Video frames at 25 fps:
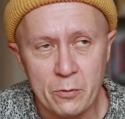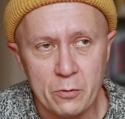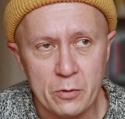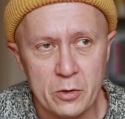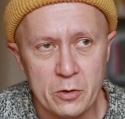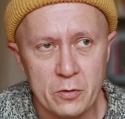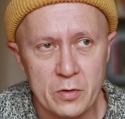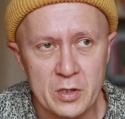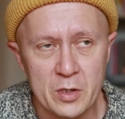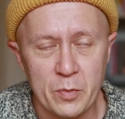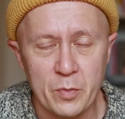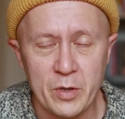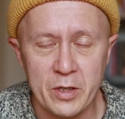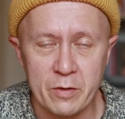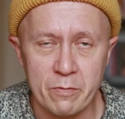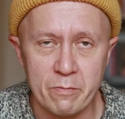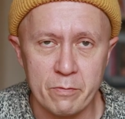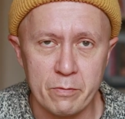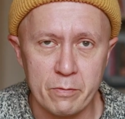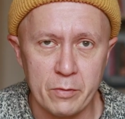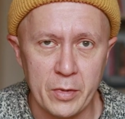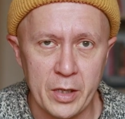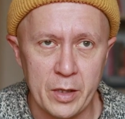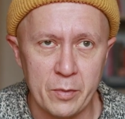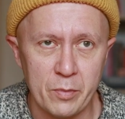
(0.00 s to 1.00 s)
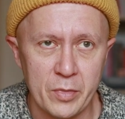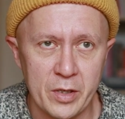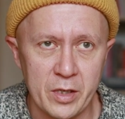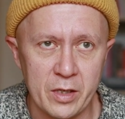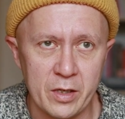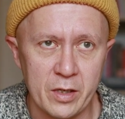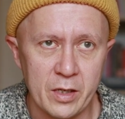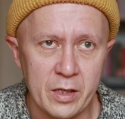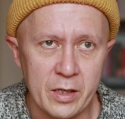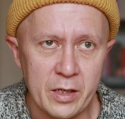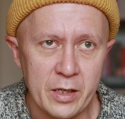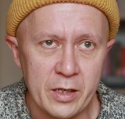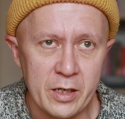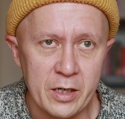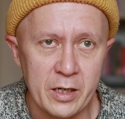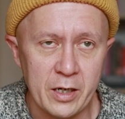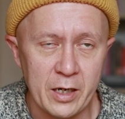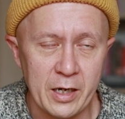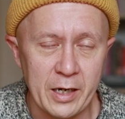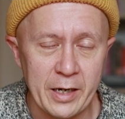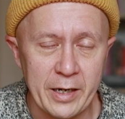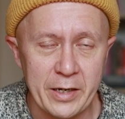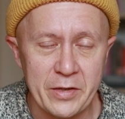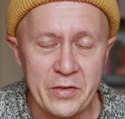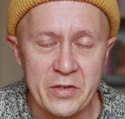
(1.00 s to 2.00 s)
which was a bit, maybe in
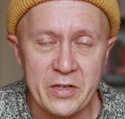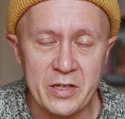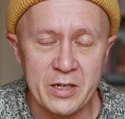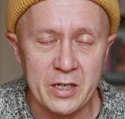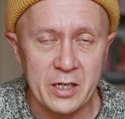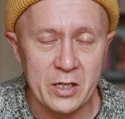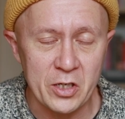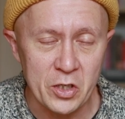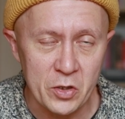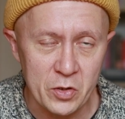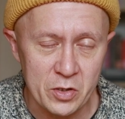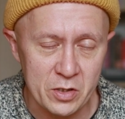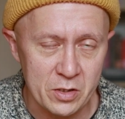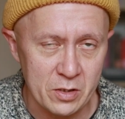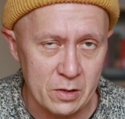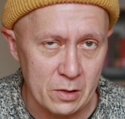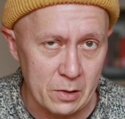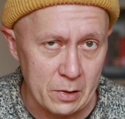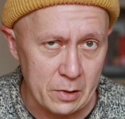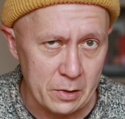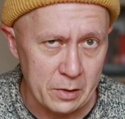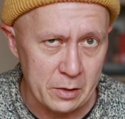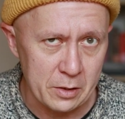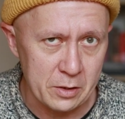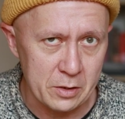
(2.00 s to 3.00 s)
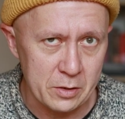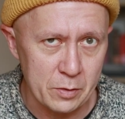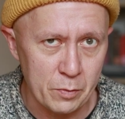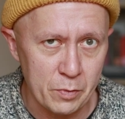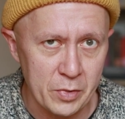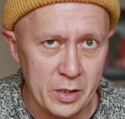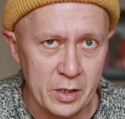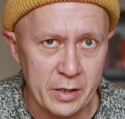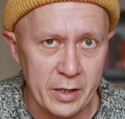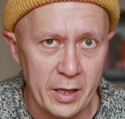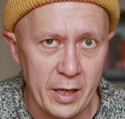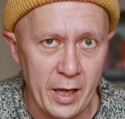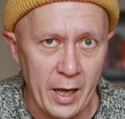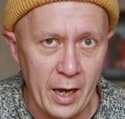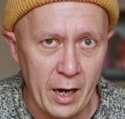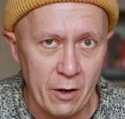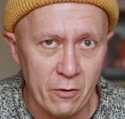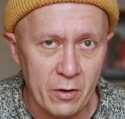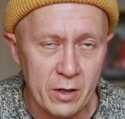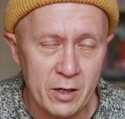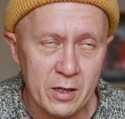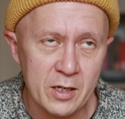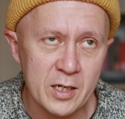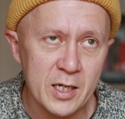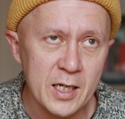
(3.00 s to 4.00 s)
hindsight is a bit
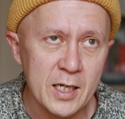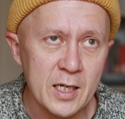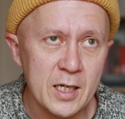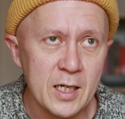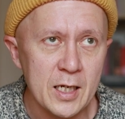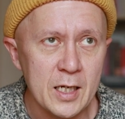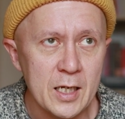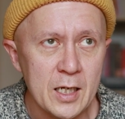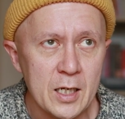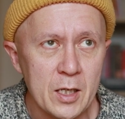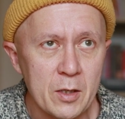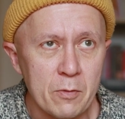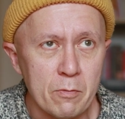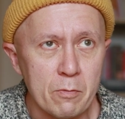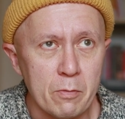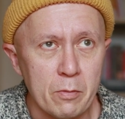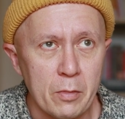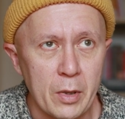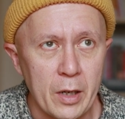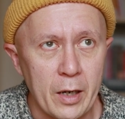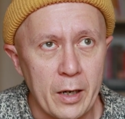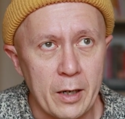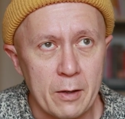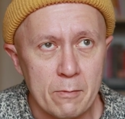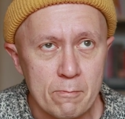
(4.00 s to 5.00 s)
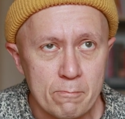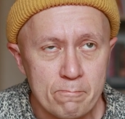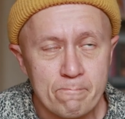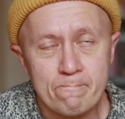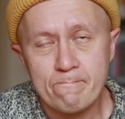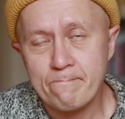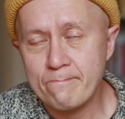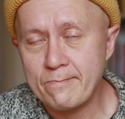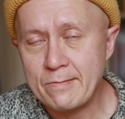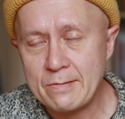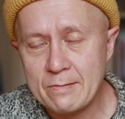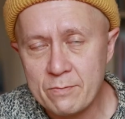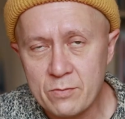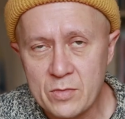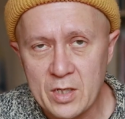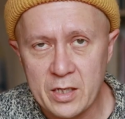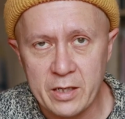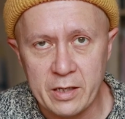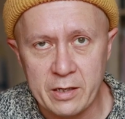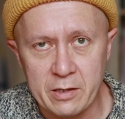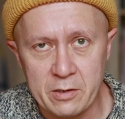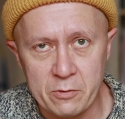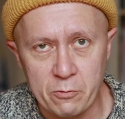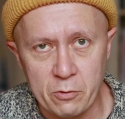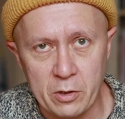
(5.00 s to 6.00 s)
arrogant, but
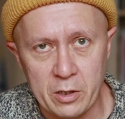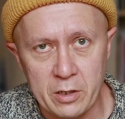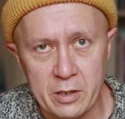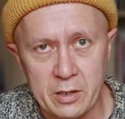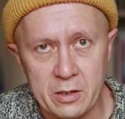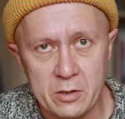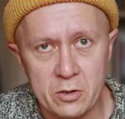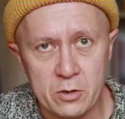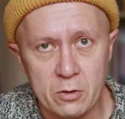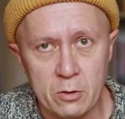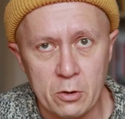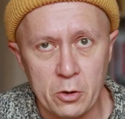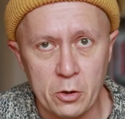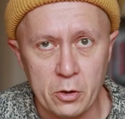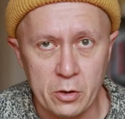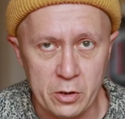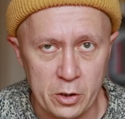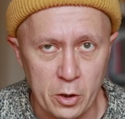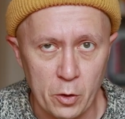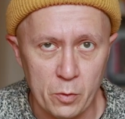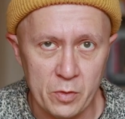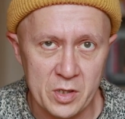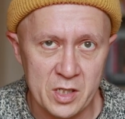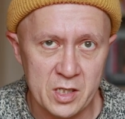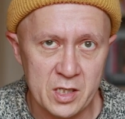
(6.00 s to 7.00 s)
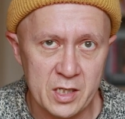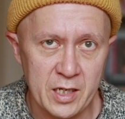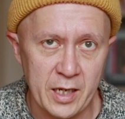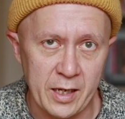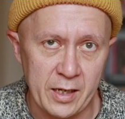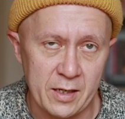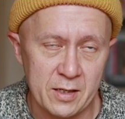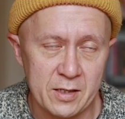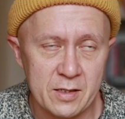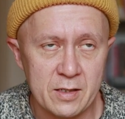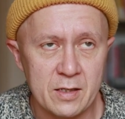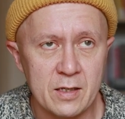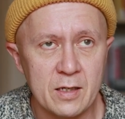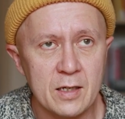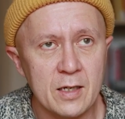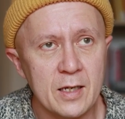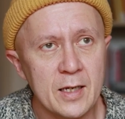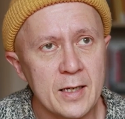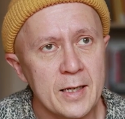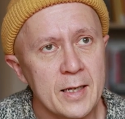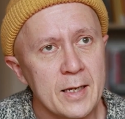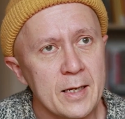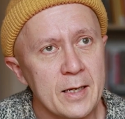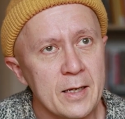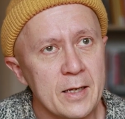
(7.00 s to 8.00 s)
it is what it is. You learn your mistakes.
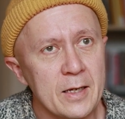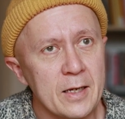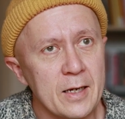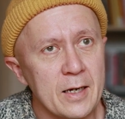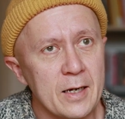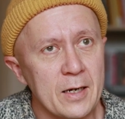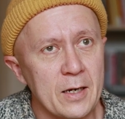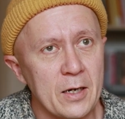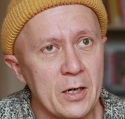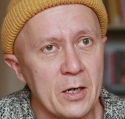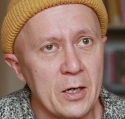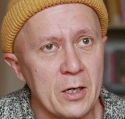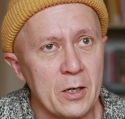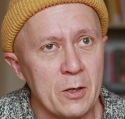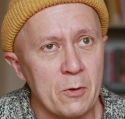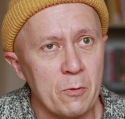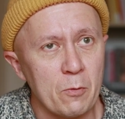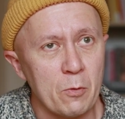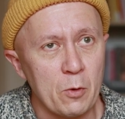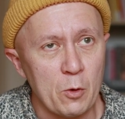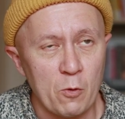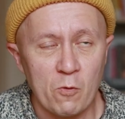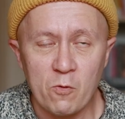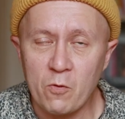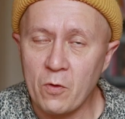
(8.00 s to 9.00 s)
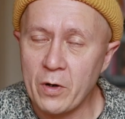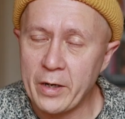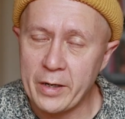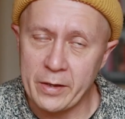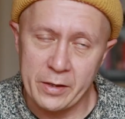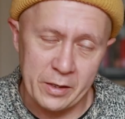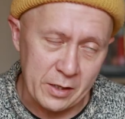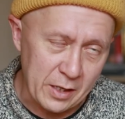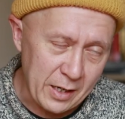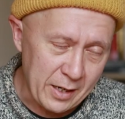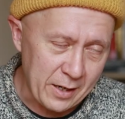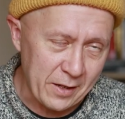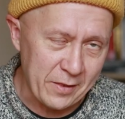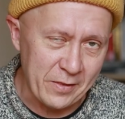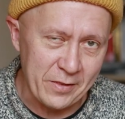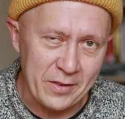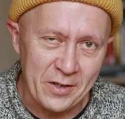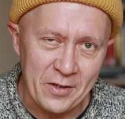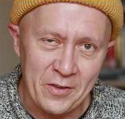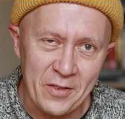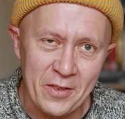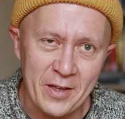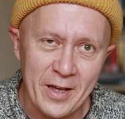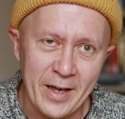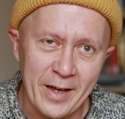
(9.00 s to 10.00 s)
We'll file it
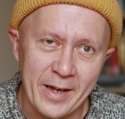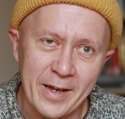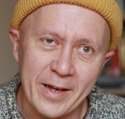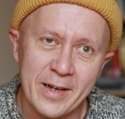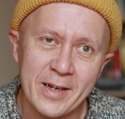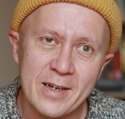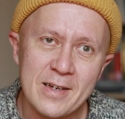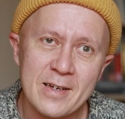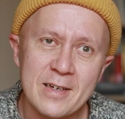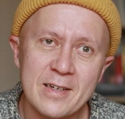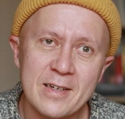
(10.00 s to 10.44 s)
under there.